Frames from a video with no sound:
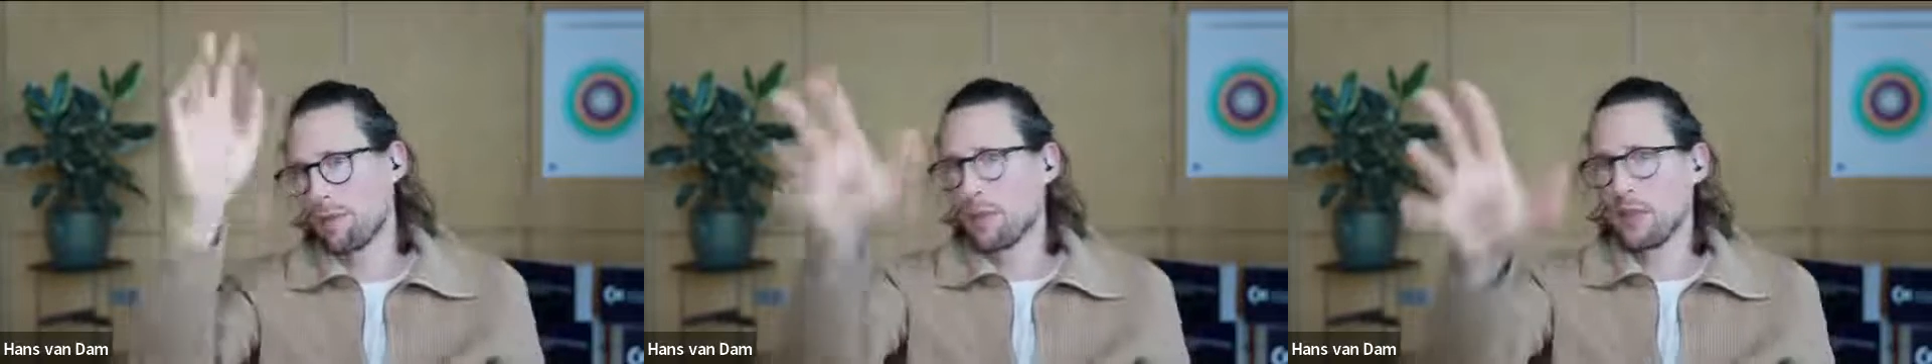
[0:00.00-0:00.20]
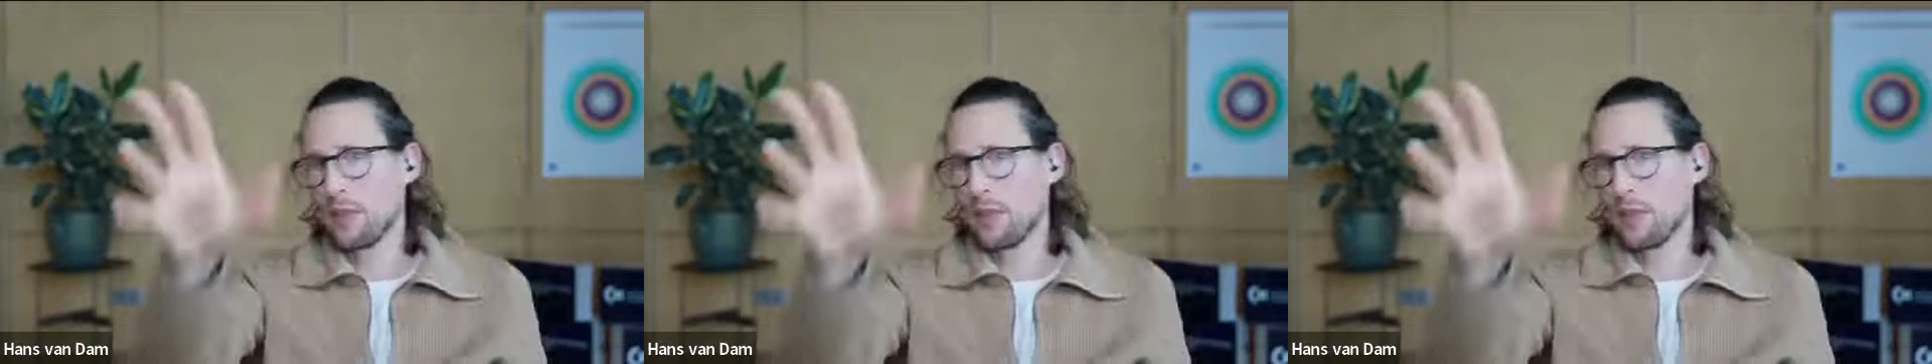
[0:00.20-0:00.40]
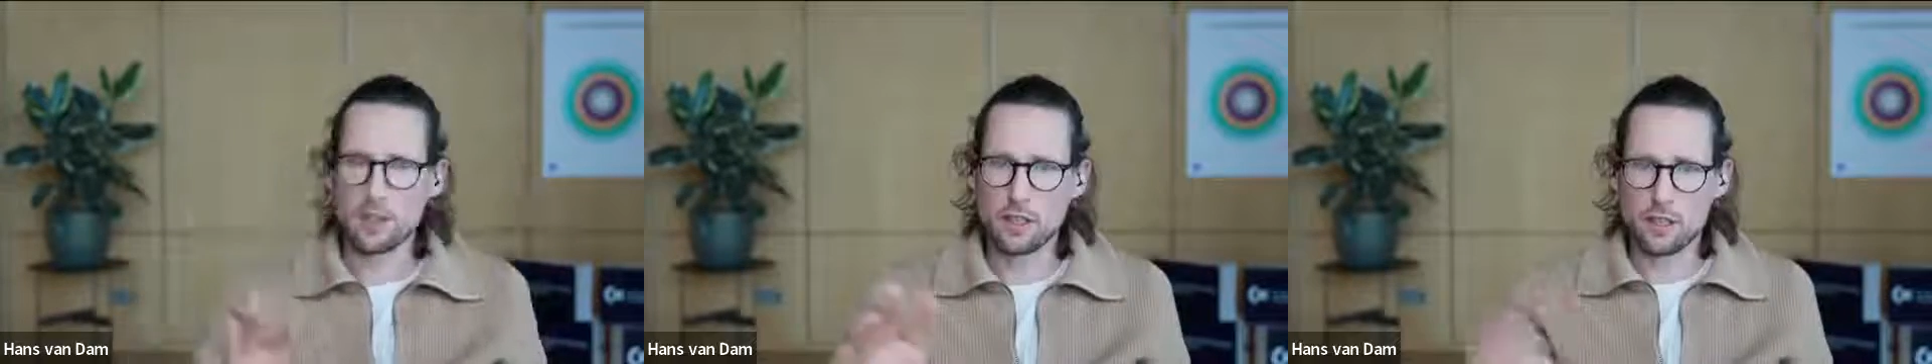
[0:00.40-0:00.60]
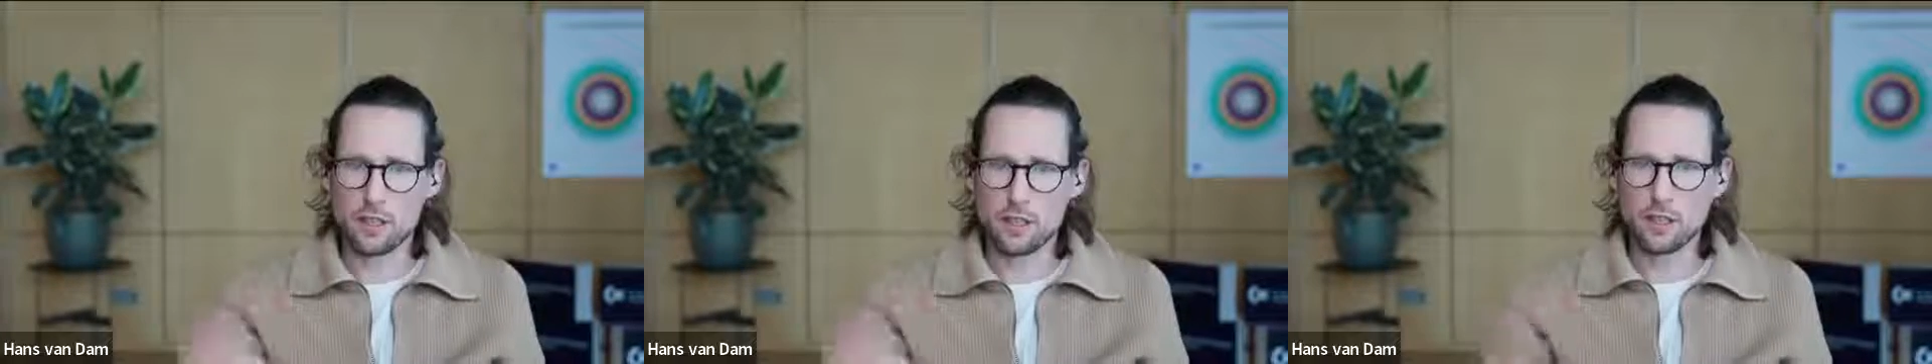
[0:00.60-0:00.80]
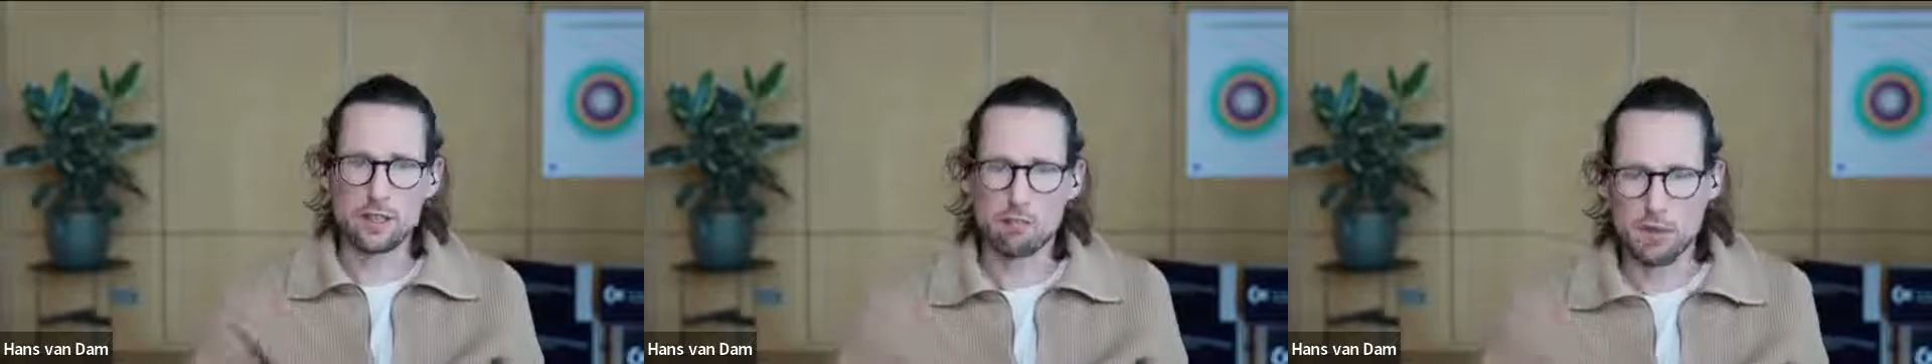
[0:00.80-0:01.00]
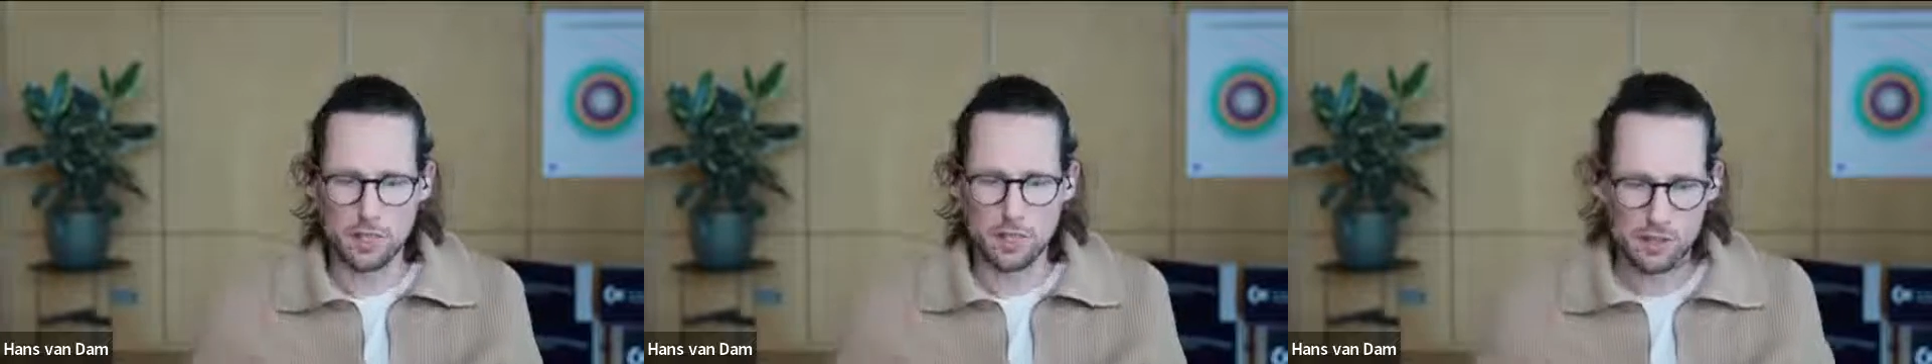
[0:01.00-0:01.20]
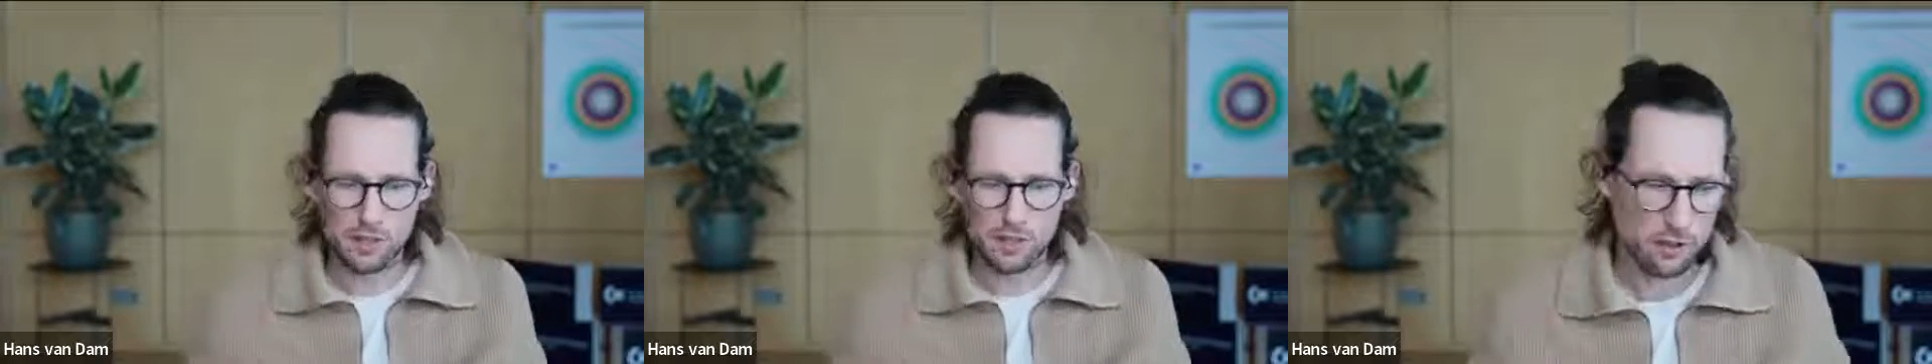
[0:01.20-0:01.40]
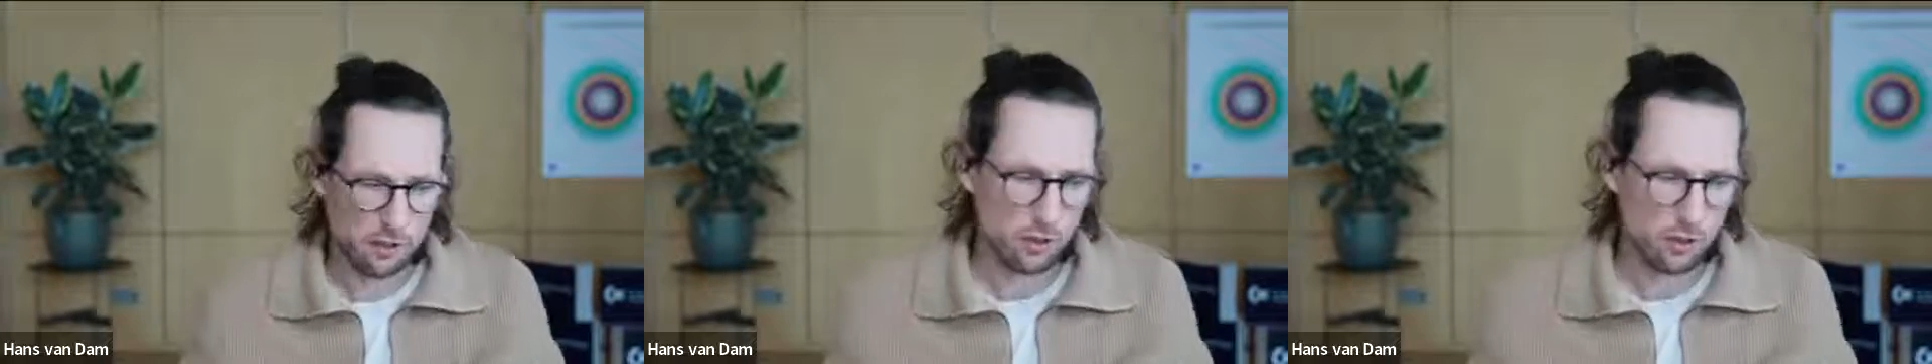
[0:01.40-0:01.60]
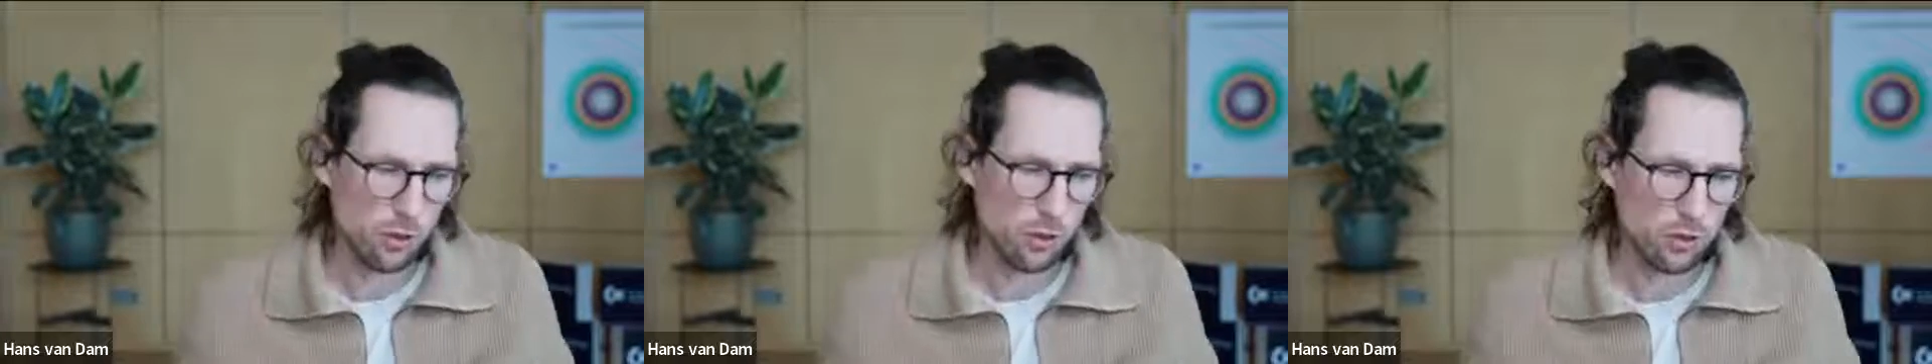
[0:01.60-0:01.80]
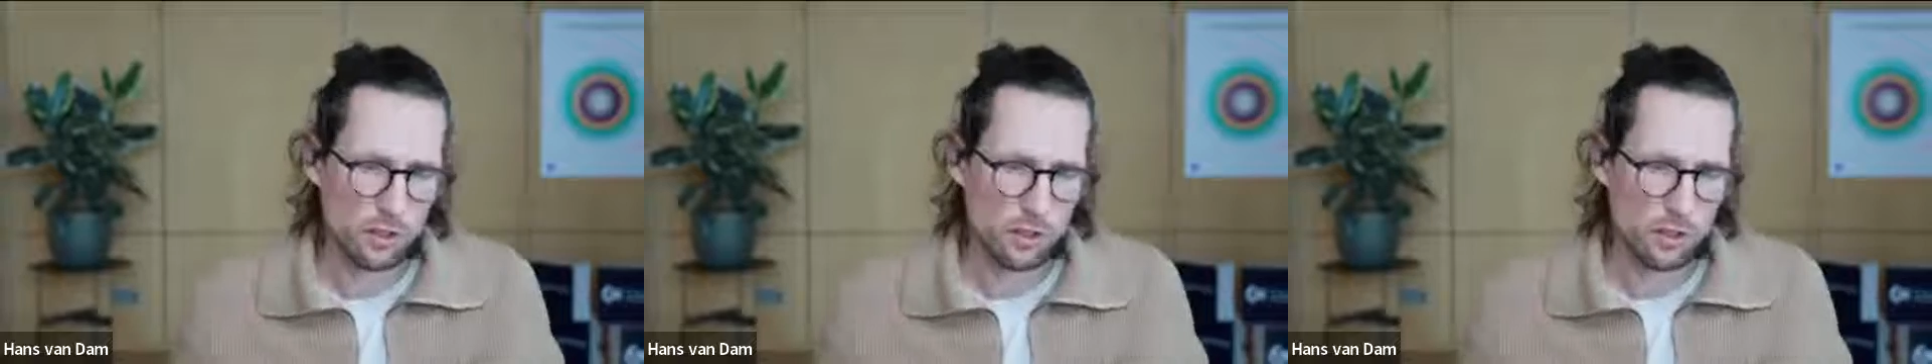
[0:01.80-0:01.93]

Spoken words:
not familiar with the details of ManyChat